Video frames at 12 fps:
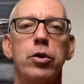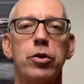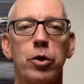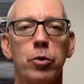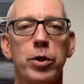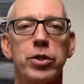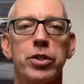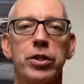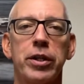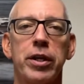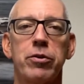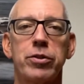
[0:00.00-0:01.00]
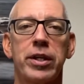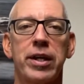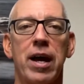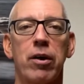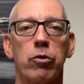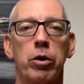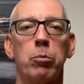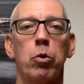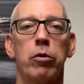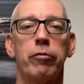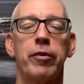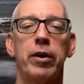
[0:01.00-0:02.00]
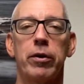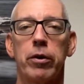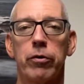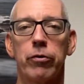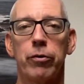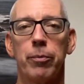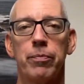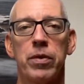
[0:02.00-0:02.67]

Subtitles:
to Christian leaders encountering moral failures.